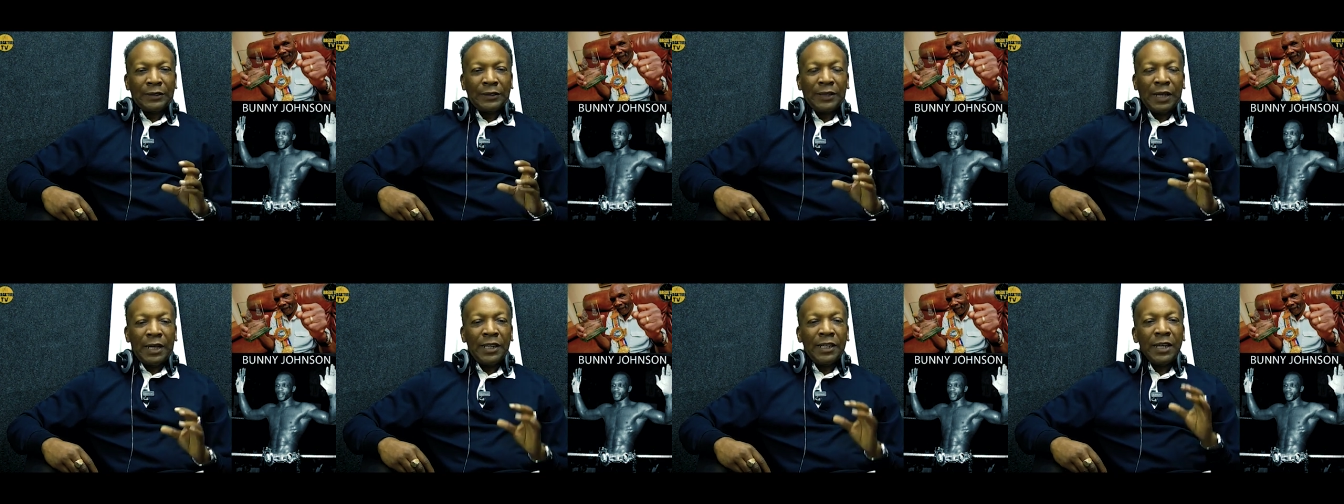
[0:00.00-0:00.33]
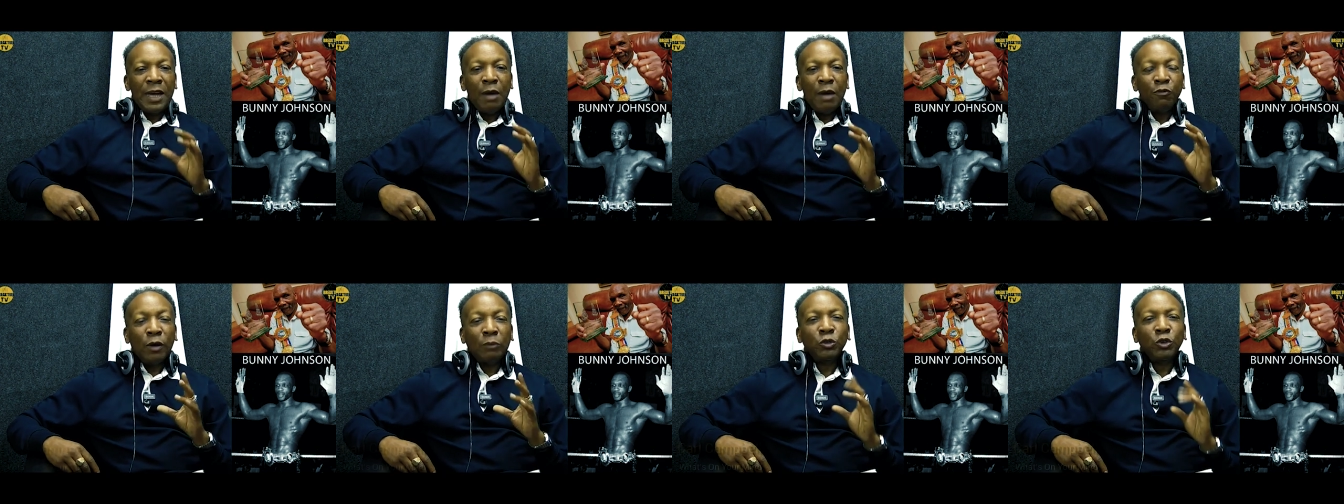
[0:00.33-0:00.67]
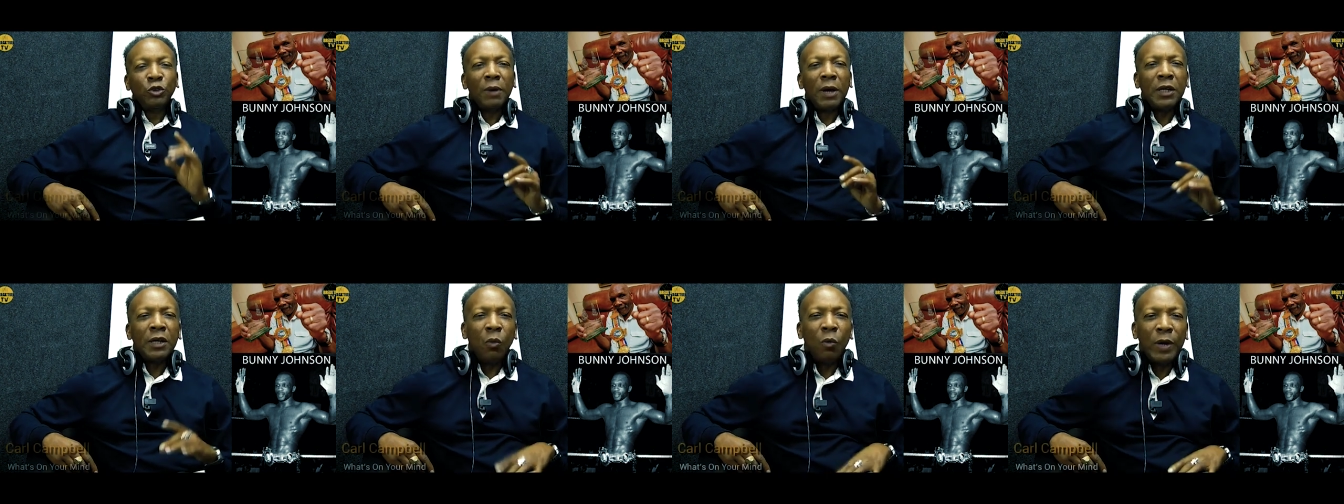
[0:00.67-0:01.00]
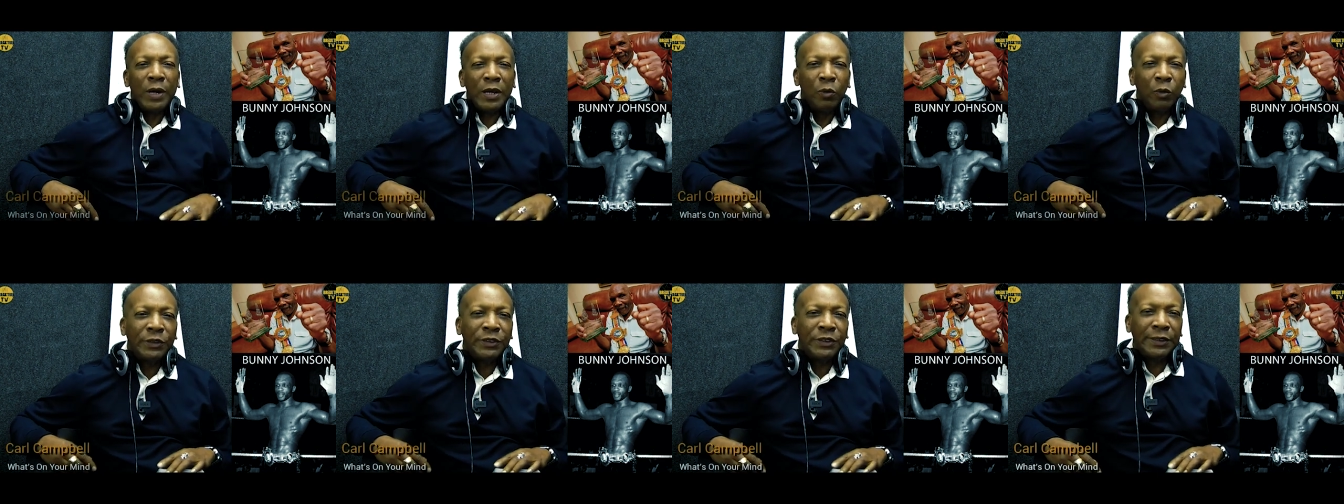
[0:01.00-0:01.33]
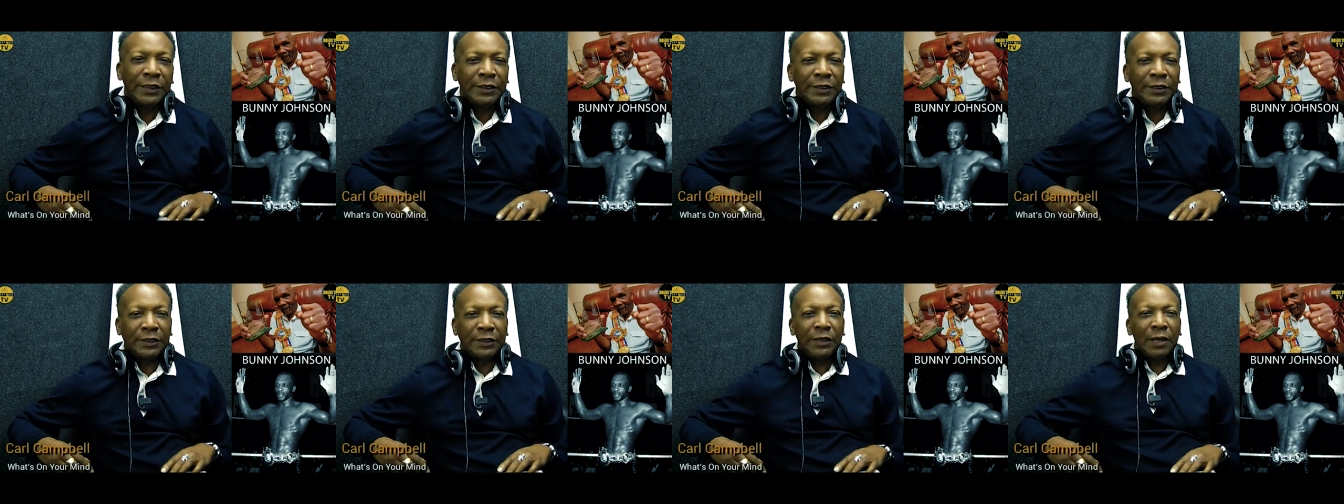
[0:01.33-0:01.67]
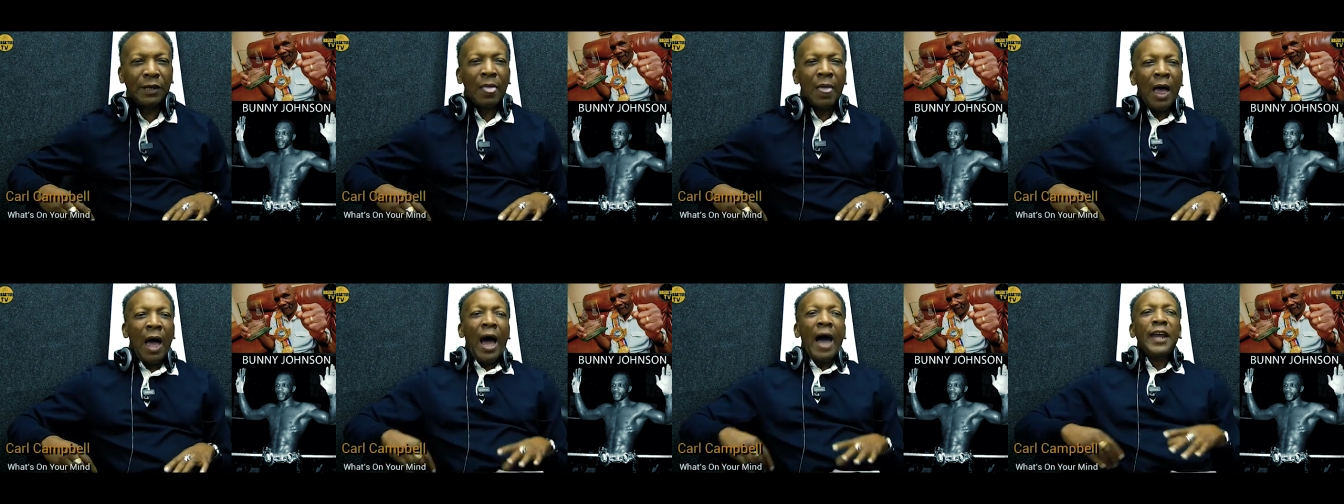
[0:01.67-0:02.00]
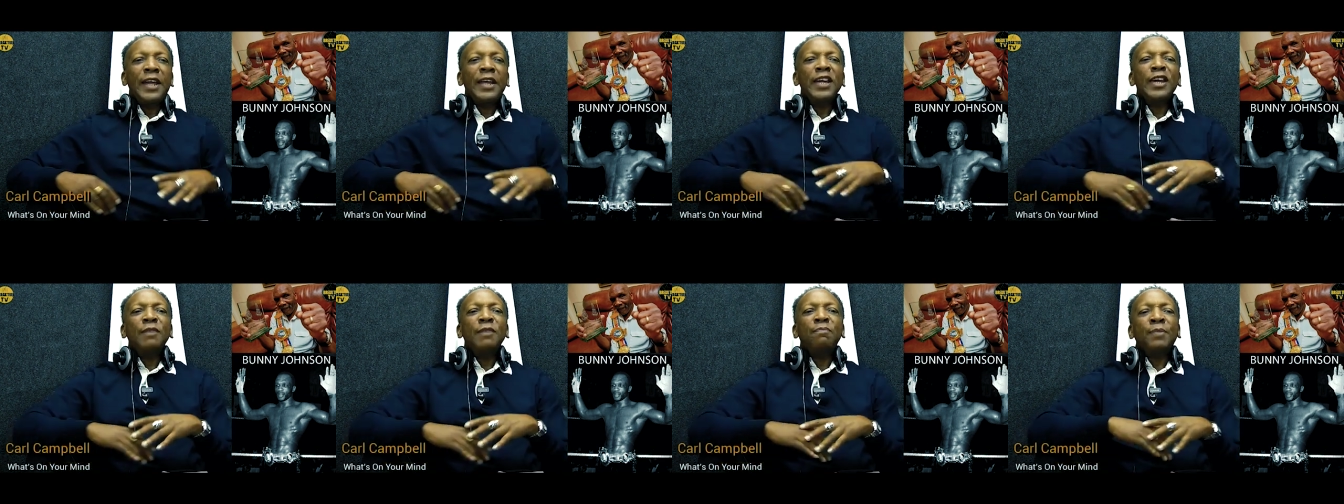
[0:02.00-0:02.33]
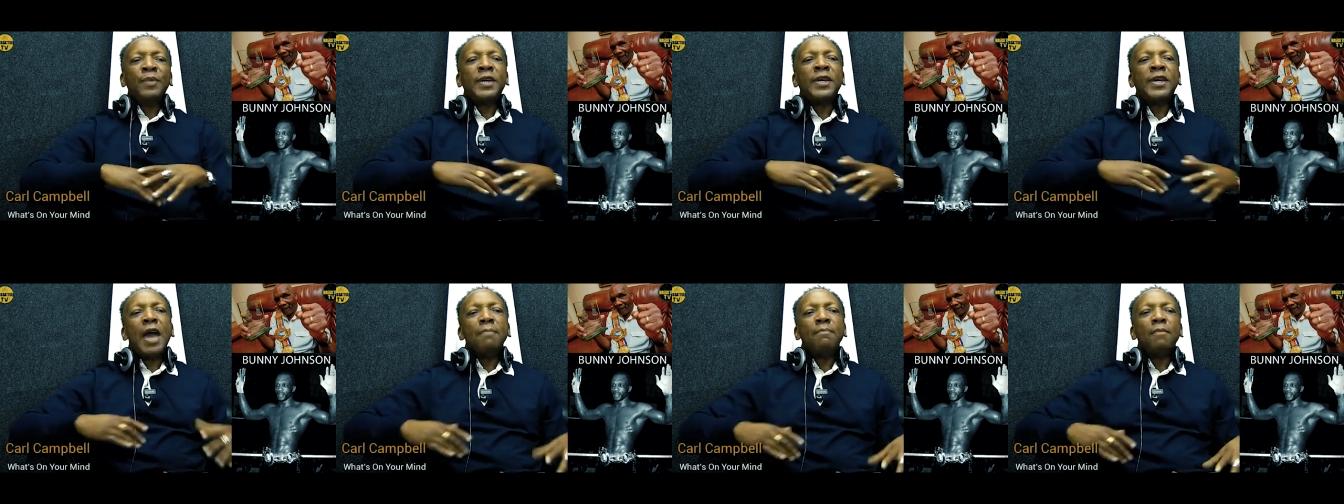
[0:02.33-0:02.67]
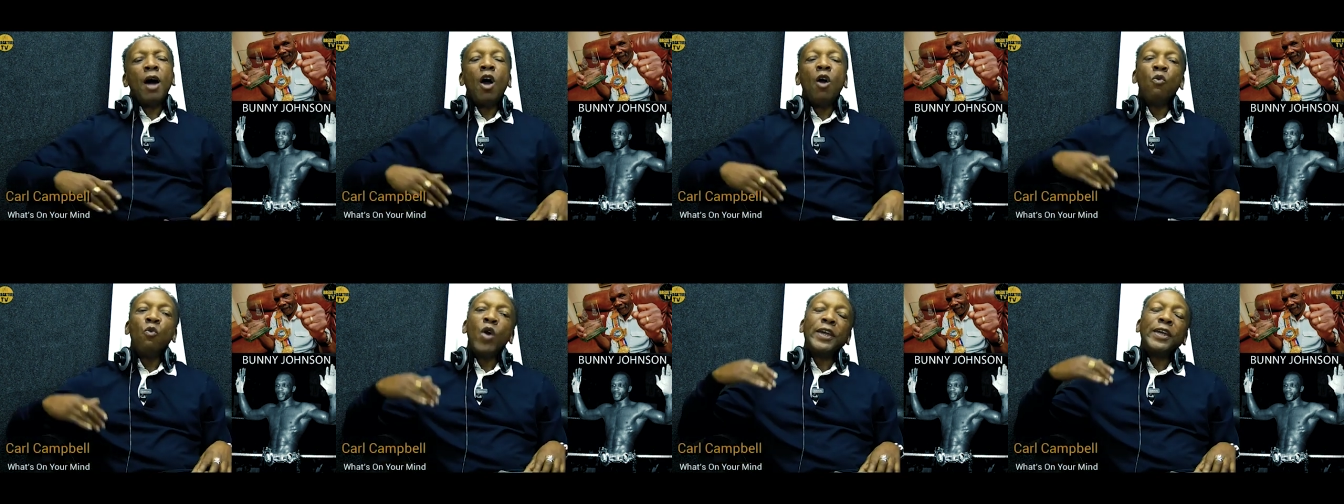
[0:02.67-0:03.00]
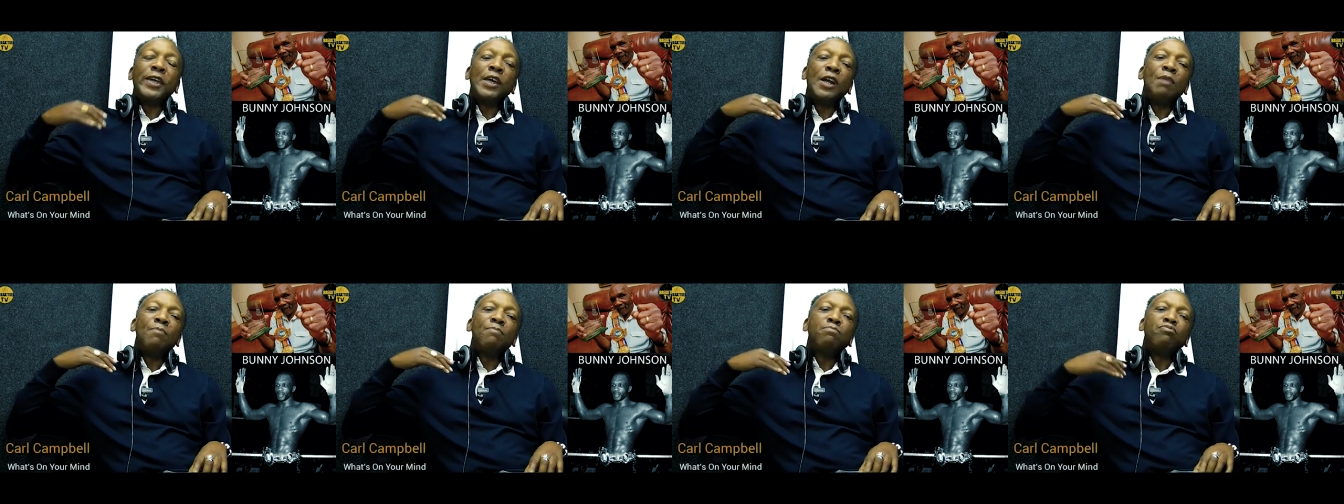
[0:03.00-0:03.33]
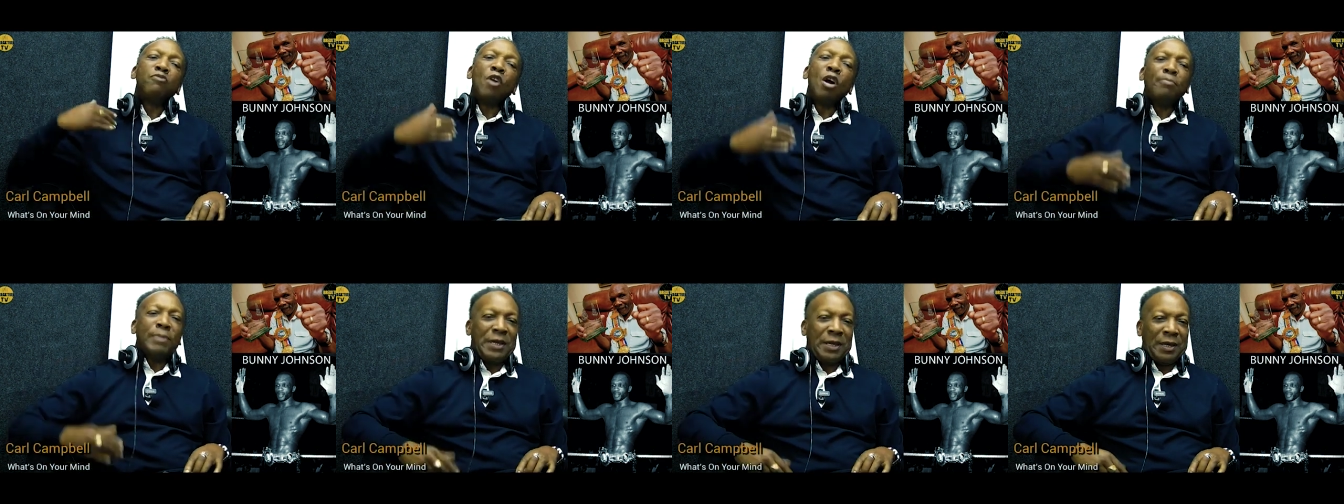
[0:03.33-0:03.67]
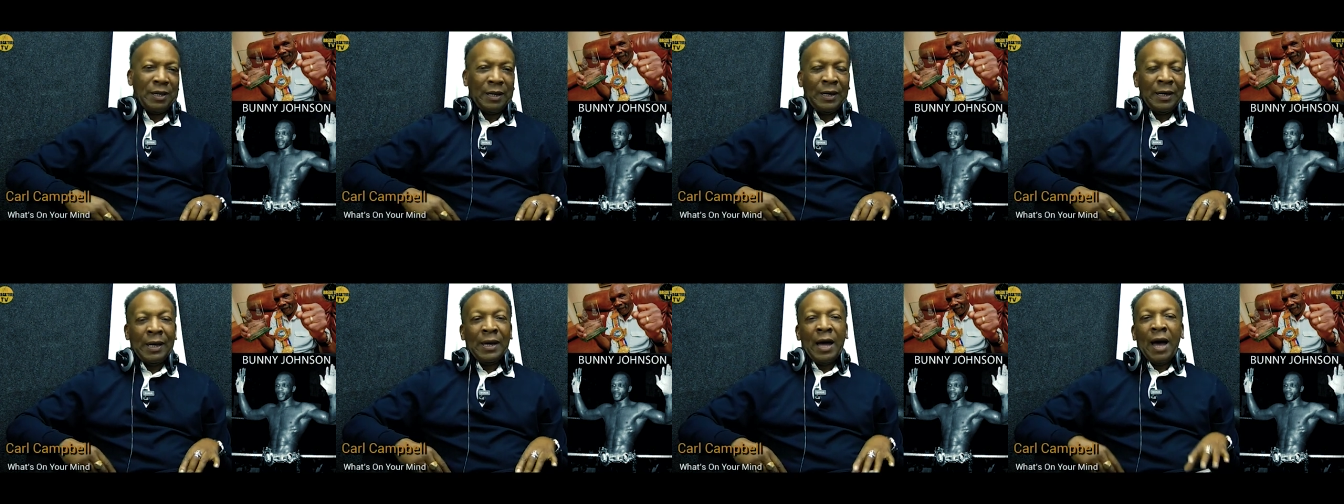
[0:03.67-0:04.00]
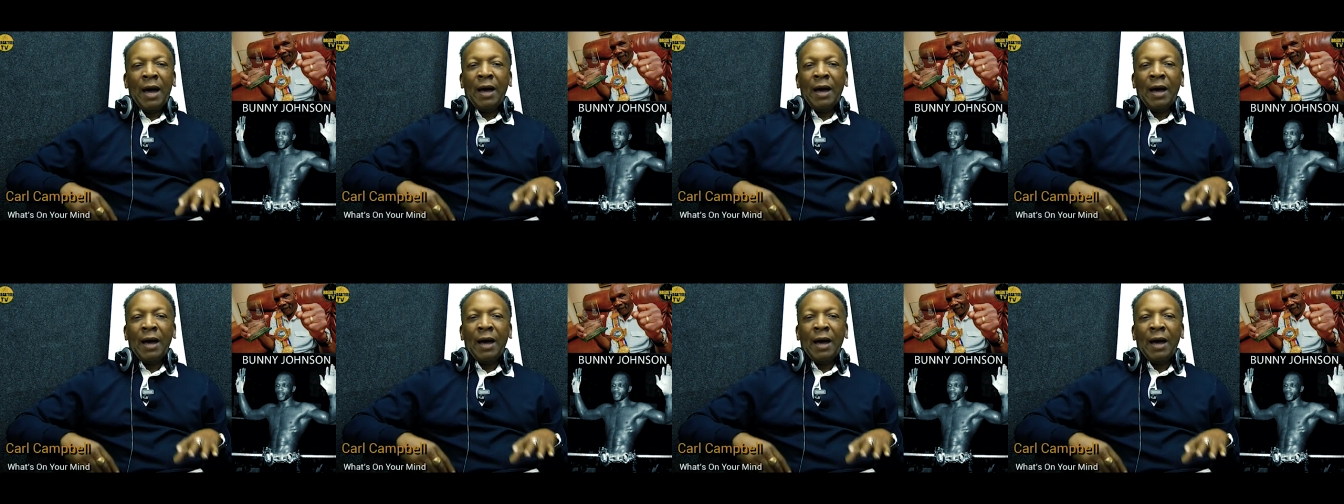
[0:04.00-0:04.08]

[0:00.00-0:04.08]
As I say, he came from Jamaica when he was 16, and he became a regular Brummie,